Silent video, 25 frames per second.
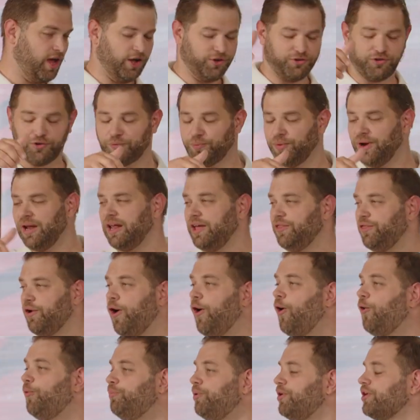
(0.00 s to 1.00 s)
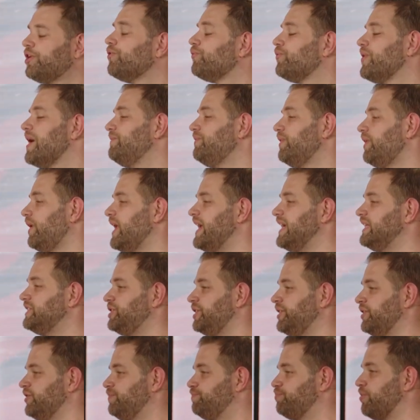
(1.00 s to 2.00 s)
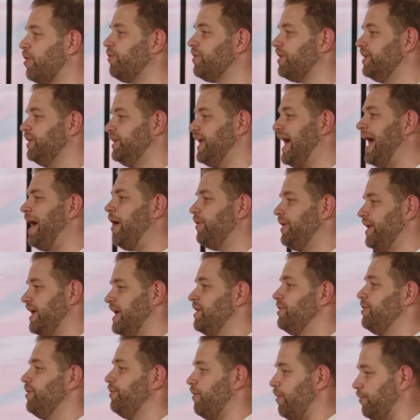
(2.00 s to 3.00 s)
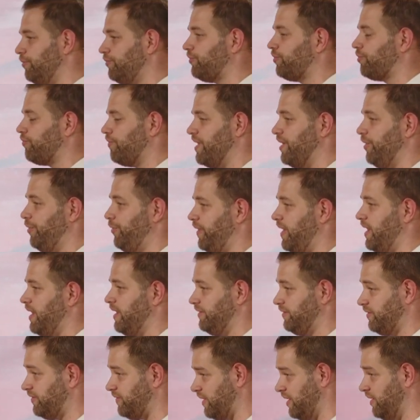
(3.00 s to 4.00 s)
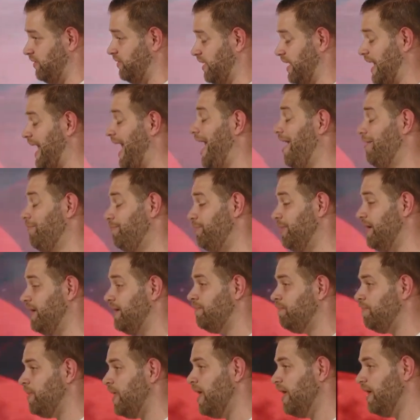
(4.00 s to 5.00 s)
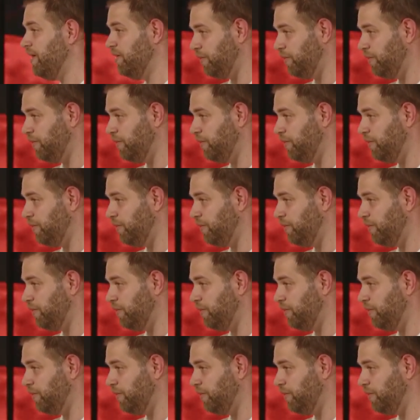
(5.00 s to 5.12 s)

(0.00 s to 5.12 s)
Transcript: So, really, the whole book of Revelation is broken down into those three things things that have been,